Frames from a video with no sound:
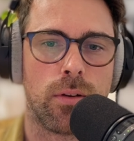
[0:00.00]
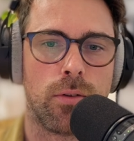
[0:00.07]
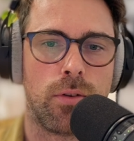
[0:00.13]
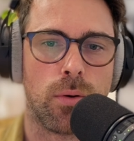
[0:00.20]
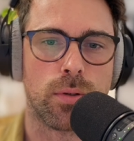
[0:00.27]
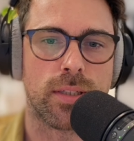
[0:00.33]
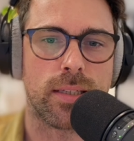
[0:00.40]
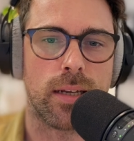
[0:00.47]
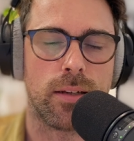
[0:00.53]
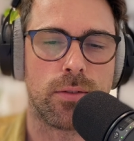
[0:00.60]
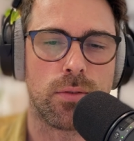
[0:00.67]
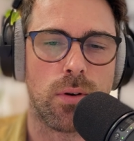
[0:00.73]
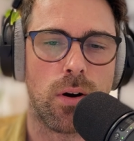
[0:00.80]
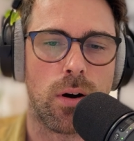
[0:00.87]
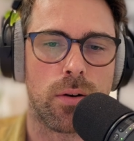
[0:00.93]
Don't set it
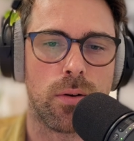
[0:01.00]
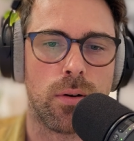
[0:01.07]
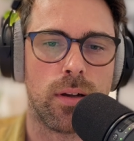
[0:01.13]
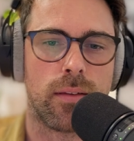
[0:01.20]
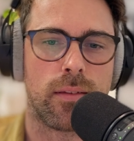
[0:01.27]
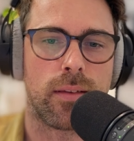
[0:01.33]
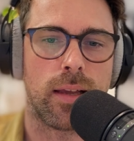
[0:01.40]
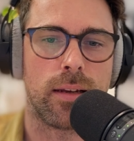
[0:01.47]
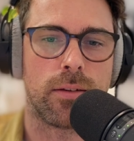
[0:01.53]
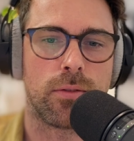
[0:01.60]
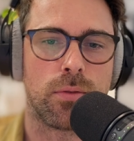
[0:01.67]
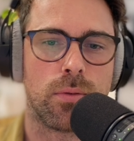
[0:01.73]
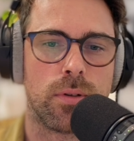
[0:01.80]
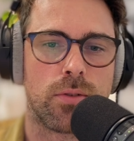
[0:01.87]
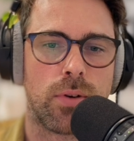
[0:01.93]
to auto, set it
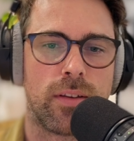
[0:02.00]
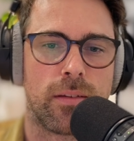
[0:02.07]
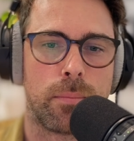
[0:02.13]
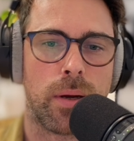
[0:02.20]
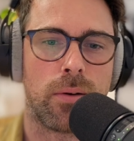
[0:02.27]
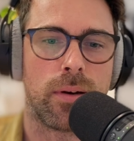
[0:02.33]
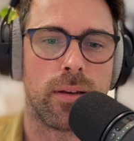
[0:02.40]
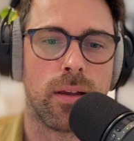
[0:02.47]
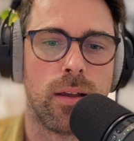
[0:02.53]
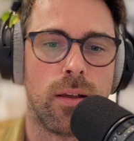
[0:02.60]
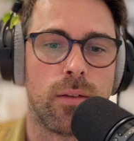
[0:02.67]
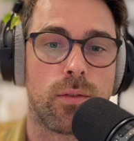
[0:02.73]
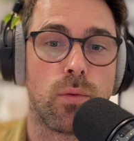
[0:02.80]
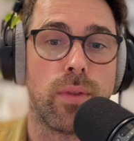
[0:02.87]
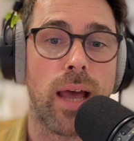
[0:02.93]
to transparent.
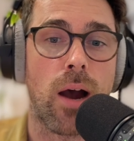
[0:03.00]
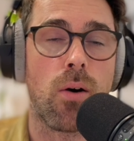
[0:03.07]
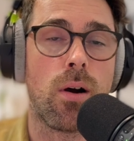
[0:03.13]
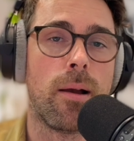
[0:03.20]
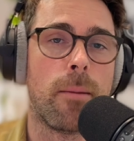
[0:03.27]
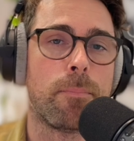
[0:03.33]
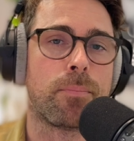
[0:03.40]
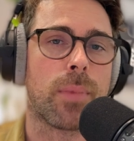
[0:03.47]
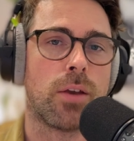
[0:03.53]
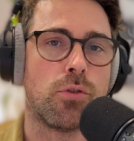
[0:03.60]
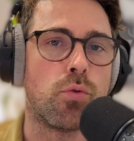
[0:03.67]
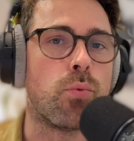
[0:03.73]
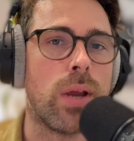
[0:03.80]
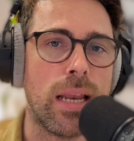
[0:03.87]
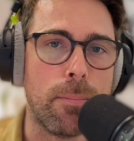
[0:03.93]
So now
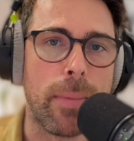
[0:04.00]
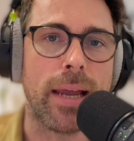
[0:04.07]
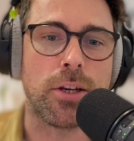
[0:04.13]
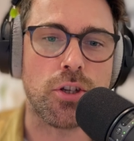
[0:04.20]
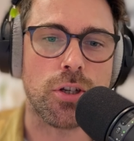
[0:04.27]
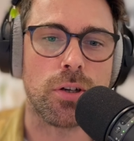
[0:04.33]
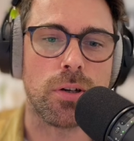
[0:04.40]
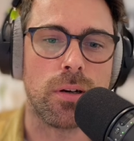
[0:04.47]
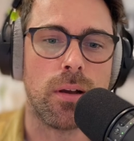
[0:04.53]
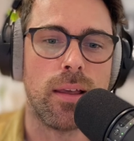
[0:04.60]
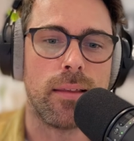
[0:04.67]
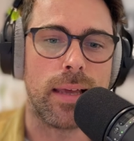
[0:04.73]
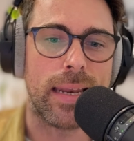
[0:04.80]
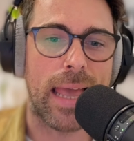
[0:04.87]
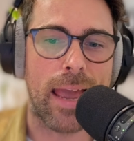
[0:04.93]
you really make sure
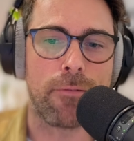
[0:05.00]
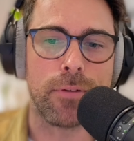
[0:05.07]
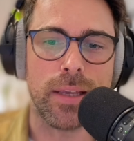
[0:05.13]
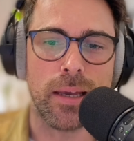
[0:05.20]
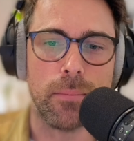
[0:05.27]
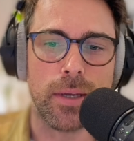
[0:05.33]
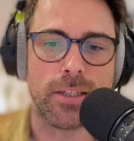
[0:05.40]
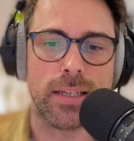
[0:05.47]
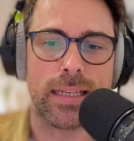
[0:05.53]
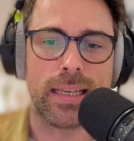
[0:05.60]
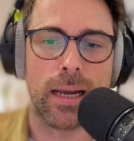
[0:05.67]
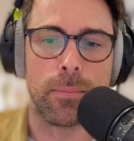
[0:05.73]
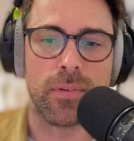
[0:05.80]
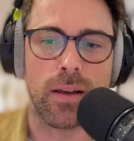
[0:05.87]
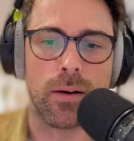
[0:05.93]
that every image that
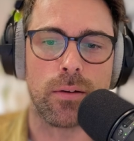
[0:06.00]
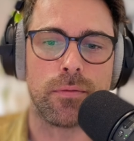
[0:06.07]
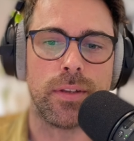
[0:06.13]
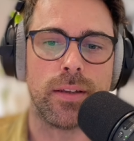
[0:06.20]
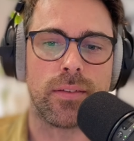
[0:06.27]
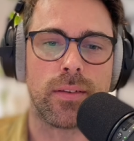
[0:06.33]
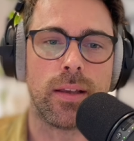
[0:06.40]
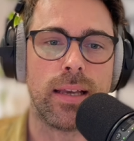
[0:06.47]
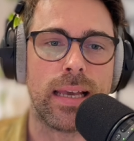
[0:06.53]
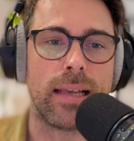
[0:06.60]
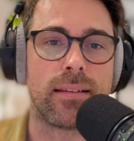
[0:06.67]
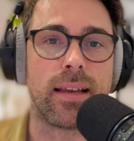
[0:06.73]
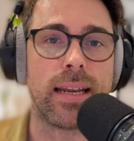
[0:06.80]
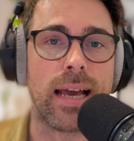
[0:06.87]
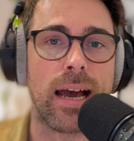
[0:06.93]
comes out of this
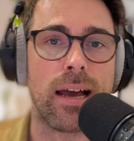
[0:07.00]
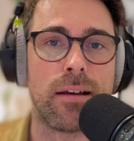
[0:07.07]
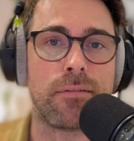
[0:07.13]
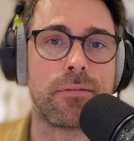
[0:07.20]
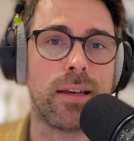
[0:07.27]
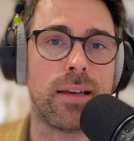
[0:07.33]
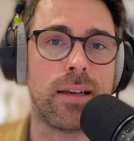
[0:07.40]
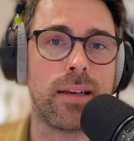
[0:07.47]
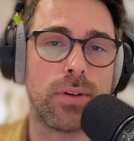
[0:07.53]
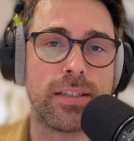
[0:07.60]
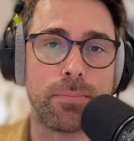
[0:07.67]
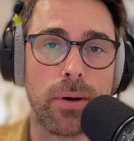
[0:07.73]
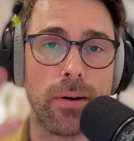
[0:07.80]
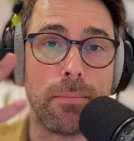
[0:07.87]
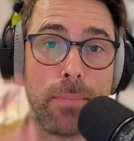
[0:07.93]
is gonna have a
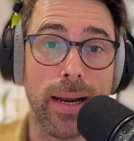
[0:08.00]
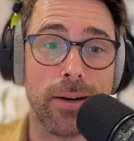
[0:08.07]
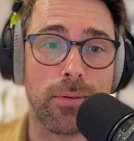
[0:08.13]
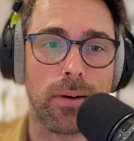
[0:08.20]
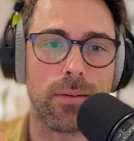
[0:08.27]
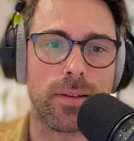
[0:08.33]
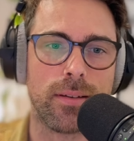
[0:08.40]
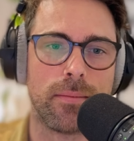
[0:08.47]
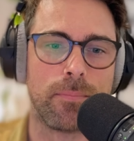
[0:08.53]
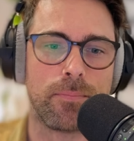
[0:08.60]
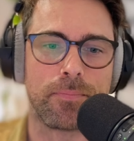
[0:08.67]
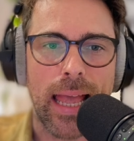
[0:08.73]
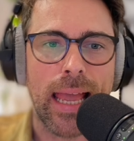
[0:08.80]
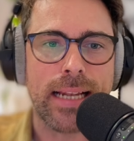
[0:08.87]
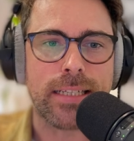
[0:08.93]
transparent background.
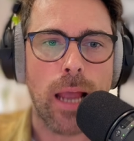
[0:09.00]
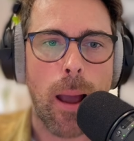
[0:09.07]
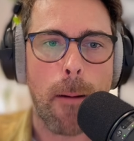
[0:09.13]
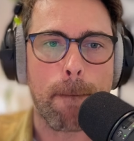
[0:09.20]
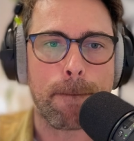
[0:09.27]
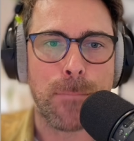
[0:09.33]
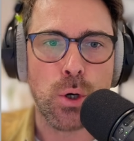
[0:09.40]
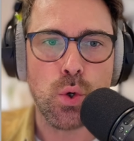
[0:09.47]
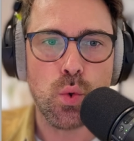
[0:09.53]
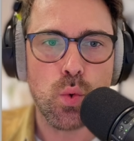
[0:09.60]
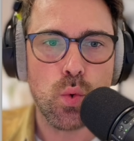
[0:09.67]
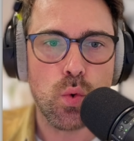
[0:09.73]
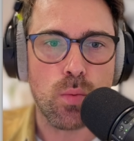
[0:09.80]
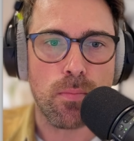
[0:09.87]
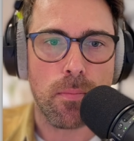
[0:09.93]
And
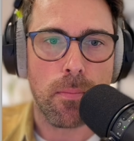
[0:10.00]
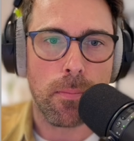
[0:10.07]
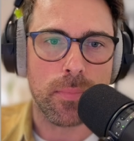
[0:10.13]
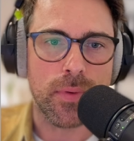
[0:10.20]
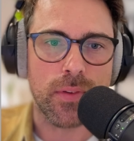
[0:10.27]
boom!